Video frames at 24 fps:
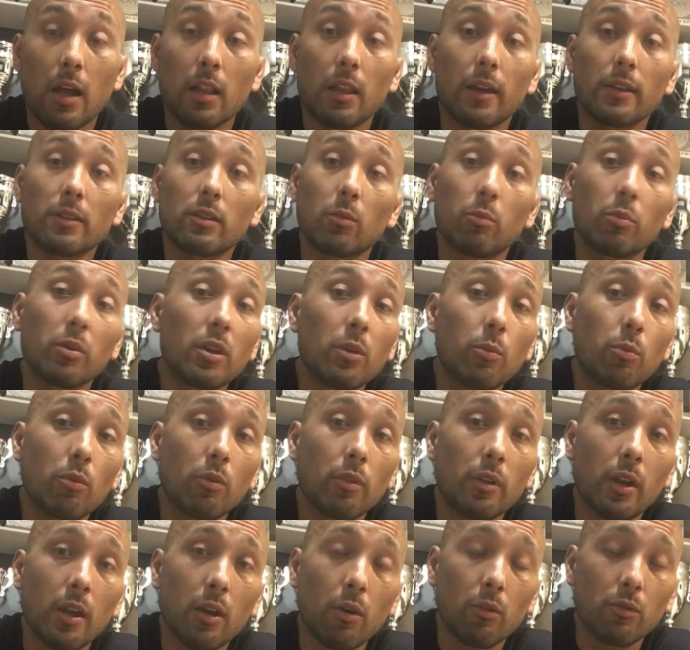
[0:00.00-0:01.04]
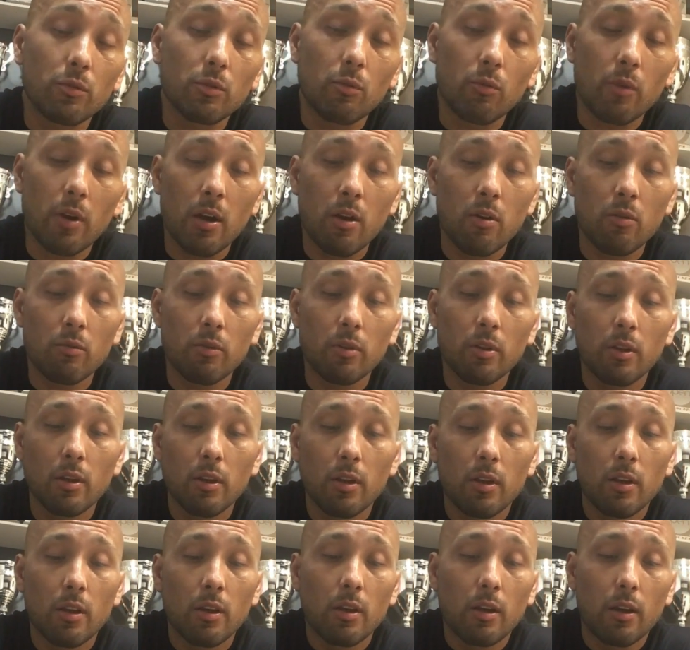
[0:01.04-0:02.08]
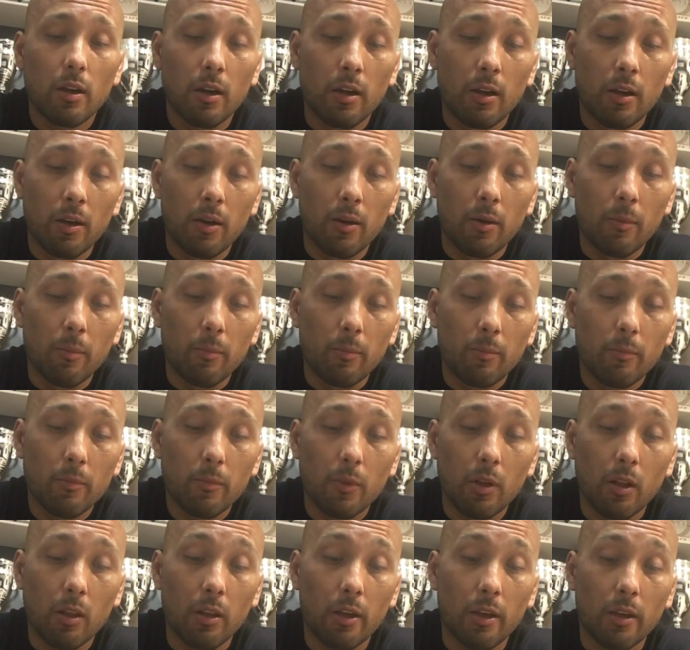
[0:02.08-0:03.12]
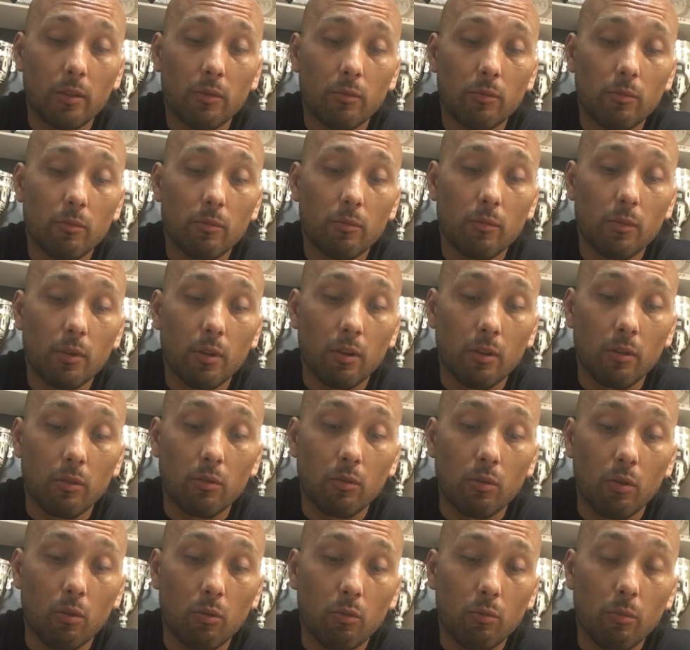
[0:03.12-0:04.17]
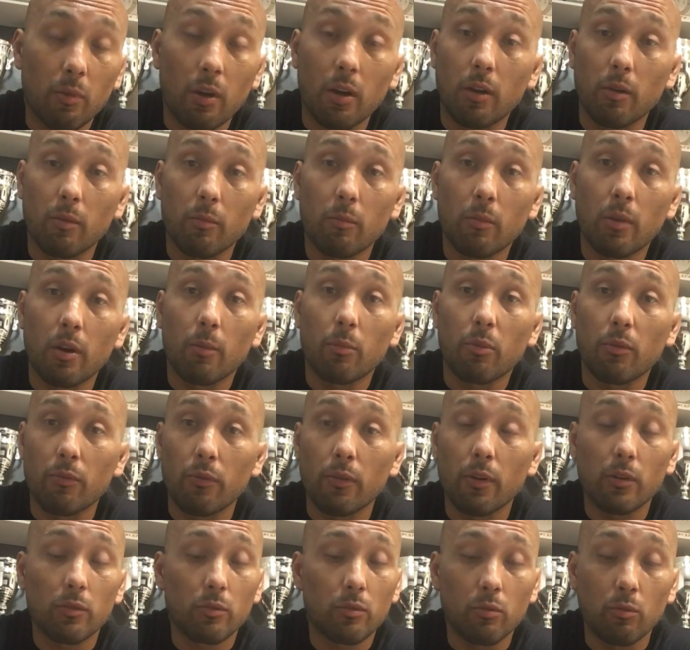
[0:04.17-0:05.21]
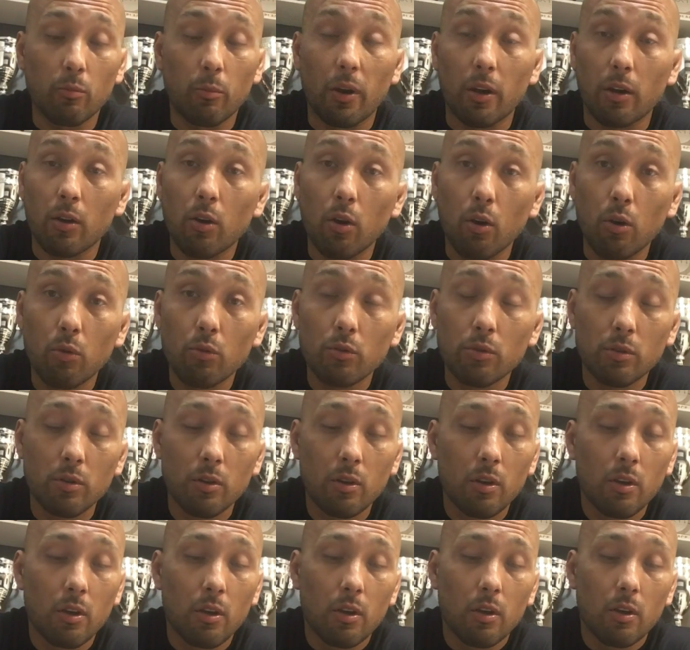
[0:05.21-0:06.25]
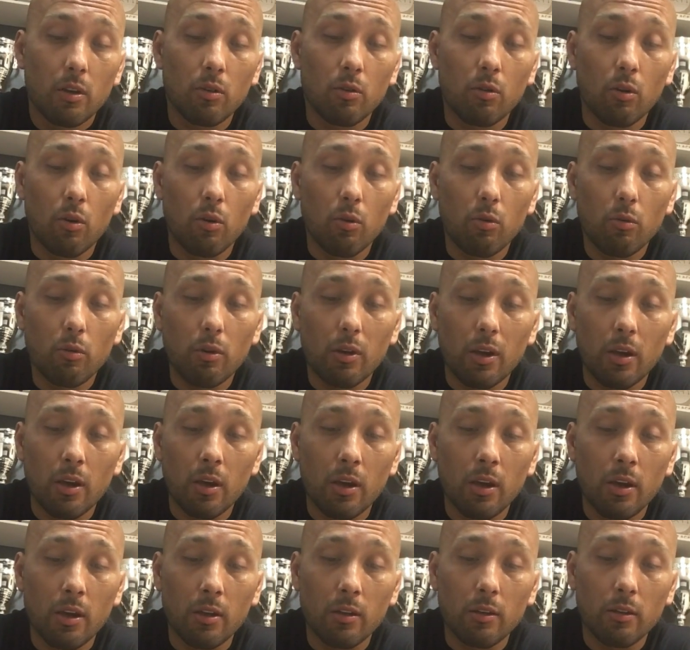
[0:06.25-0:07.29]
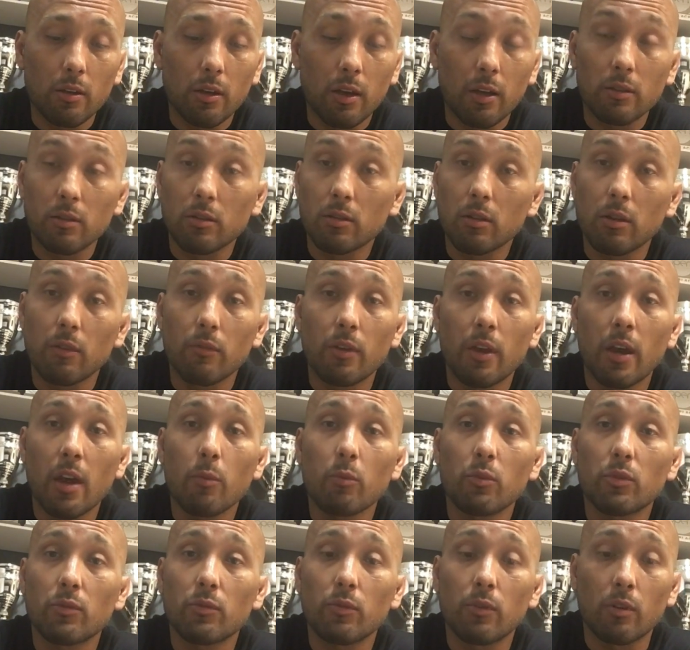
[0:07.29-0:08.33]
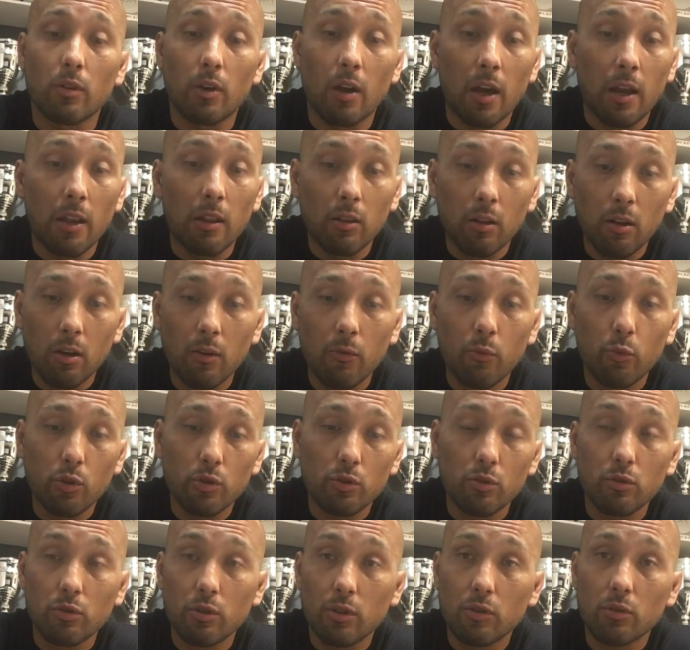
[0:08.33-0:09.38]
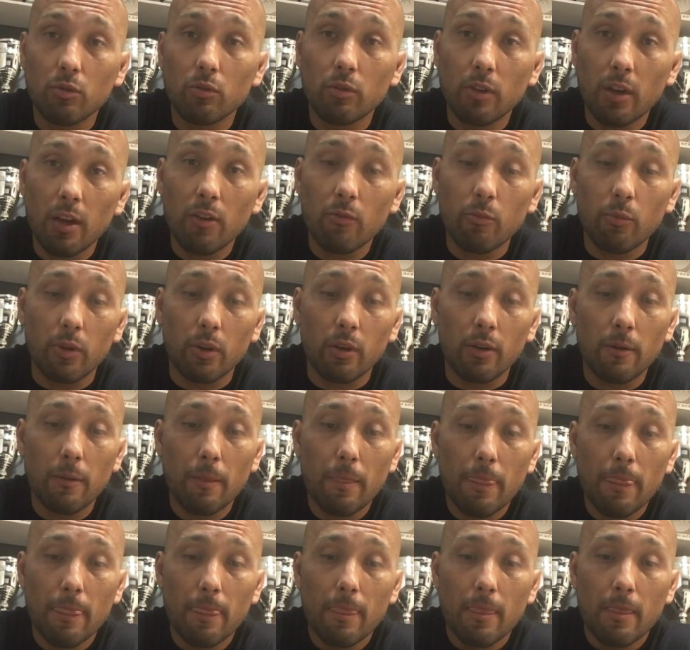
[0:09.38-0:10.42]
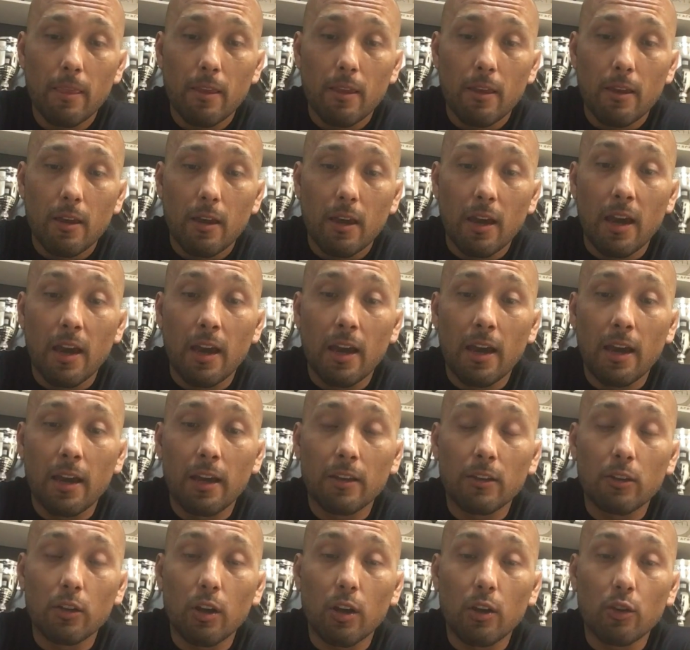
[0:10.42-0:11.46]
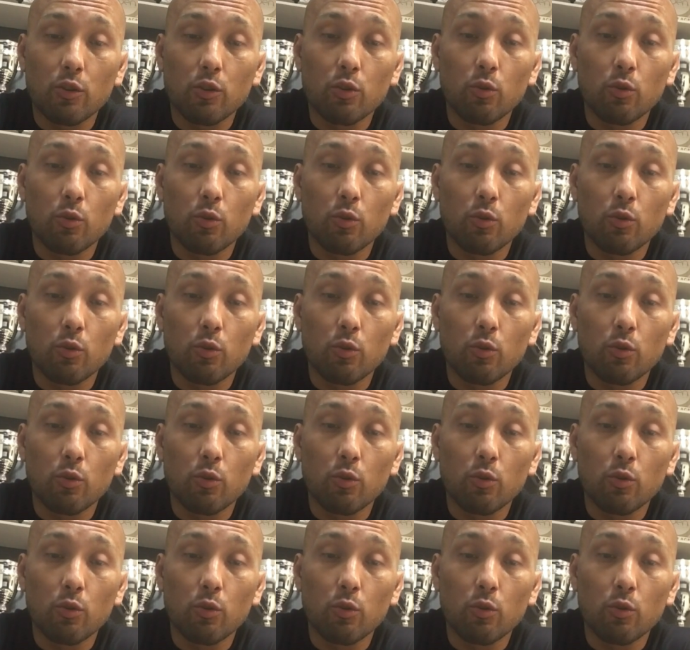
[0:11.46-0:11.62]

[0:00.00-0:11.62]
I liked the people that I was around. I liked, my professor, my coach, and I just loved the atmosphere. I love what jiu-jitsu gave me. And